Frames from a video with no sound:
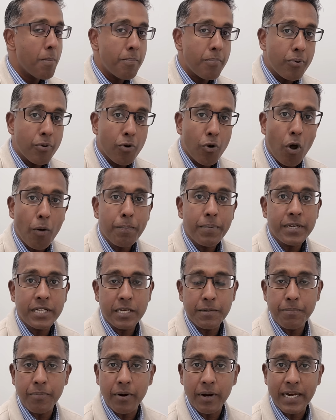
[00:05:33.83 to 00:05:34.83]

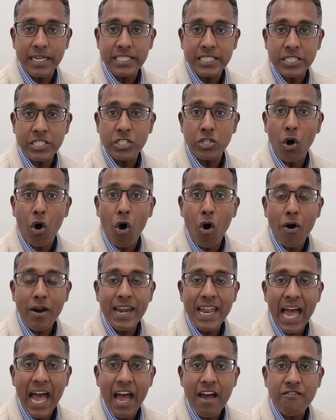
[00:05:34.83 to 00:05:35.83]
Property prices
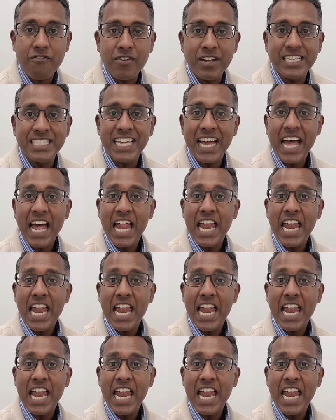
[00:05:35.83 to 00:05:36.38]
on average